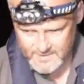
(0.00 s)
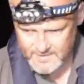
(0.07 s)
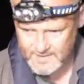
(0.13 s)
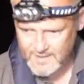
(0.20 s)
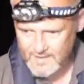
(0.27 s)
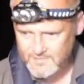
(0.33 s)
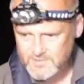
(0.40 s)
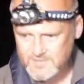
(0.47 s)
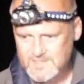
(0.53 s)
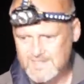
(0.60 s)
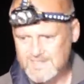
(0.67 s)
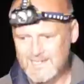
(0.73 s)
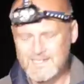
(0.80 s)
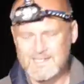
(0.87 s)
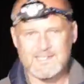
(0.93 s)
in, have it to
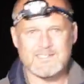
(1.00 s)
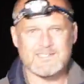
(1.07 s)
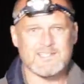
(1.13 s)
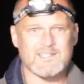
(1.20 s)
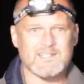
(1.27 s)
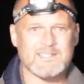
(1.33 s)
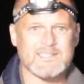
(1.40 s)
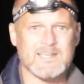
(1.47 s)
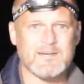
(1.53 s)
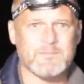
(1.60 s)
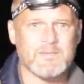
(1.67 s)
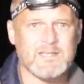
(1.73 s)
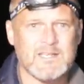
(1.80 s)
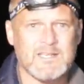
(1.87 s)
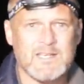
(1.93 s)
clean and tidy up
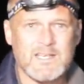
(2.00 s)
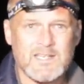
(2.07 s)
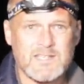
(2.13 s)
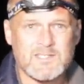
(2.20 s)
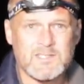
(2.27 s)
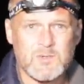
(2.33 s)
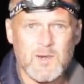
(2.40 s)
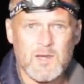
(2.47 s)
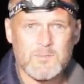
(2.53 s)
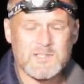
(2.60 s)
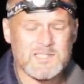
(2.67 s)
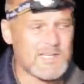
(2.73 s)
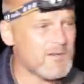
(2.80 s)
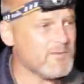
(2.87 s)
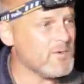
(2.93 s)
and square
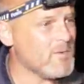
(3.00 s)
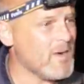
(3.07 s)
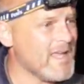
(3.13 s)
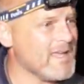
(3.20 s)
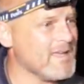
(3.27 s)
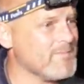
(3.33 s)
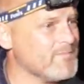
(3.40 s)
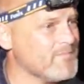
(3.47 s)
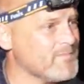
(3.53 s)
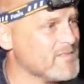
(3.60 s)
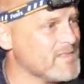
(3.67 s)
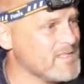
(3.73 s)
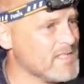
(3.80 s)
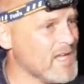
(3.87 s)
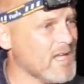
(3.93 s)
myself away.
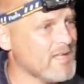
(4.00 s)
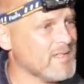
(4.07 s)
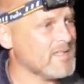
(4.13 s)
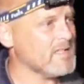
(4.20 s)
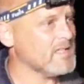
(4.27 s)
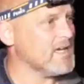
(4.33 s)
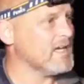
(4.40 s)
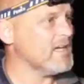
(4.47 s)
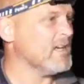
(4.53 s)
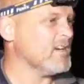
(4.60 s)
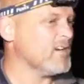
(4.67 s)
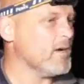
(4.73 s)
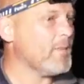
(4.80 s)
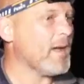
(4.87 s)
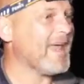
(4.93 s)
I've
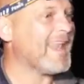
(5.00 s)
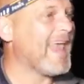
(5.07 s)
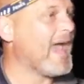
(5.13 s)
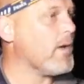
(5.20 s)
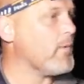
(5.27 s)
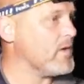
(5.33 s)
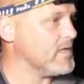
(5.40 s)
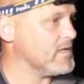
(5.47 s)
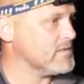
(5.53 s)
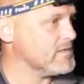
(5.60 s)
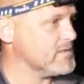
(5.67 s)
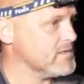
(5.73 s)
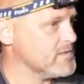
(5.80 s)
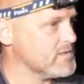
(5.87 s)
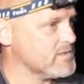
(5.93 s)
got about an hour
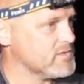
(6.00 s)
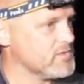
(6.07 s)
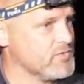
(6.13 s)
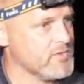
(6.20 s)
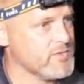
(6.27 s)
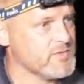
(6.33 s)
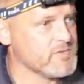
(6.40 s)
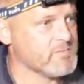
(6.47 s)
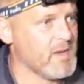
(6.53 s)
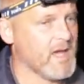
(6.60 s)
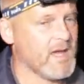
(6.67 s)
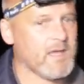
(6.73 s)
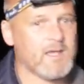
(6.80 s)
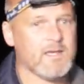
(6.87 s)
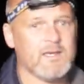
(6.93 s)
to cruise
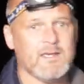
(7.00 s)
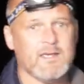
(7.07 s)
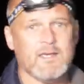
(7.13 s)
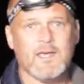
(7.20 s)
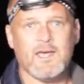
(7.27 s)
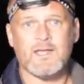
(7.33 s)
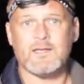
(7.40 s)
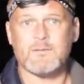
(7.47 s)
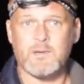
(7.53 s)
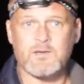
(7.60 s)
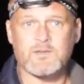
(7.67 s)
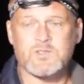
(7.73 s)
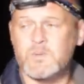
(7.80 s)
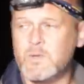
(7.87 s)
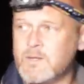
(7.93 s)
back and
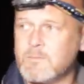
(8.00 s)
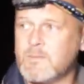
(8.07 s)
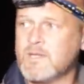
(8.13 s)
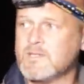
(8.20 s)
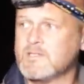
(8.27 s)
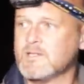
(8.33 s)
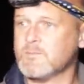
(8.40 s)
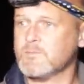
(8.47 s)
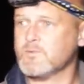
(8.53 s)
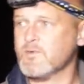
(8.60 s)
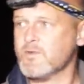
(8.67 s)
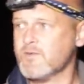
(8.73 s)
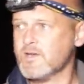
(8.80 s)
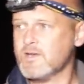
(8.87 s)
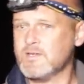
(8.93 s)
about 20 minutes up the
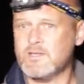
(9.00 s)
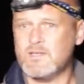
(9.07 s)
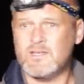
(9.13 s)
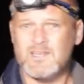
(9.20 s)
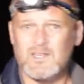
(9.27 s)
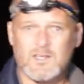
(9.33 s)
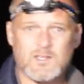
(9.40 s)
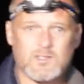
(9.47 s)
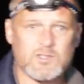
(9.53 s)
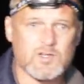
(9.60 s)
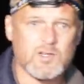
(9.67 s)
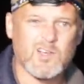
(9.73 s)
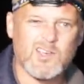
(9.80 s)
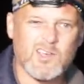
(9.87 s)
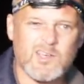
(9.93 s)
river. So I've
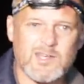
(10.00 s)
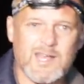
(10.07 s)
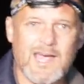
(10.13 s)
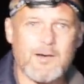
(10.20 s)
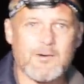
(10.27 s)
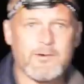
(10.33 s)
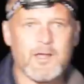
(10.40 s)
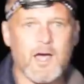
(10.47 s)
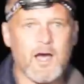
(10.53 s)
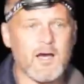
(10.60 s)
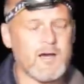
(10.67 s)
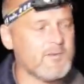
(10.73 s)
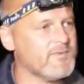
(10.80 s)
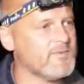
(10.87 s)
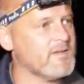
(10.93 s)
got a good hour and a
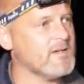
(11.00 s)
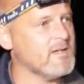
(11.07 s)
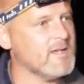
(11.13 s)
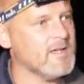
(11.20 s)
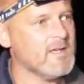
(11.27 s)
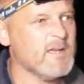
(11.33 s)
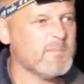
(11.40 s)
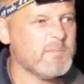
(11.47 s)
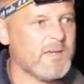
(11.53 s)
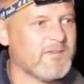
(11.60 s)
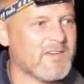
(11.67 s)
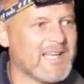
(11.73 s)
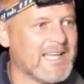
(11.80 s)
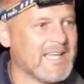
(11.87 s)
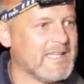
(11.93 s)
half, bit of
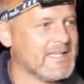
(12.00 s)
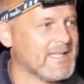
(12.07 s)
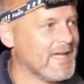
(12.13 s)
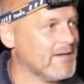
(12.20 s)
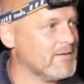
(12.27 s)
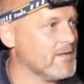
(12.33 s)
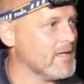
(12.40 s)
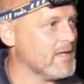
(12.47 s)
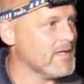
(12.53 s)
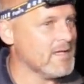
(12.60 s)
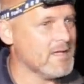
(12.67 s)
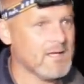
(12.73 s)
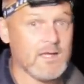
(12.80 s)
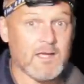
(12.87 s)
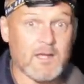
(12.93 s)
a clean down,
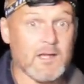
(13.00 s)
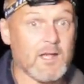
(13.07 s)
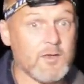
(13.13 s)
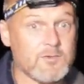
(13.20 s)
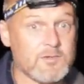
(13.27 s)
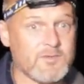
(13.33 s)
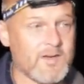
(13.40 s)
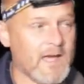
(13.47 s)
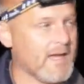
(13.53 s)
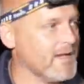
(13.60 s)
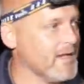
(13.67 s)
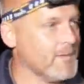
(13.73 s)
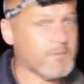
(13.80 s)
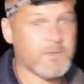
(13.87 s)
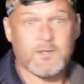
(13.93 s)
load the van
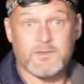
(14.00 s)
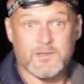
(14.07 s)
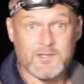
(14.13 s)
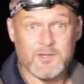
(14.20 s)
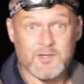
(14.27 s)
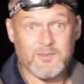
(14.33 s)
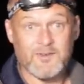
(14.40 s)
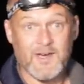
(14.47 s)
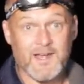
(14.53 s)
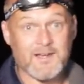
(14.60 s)
up, the new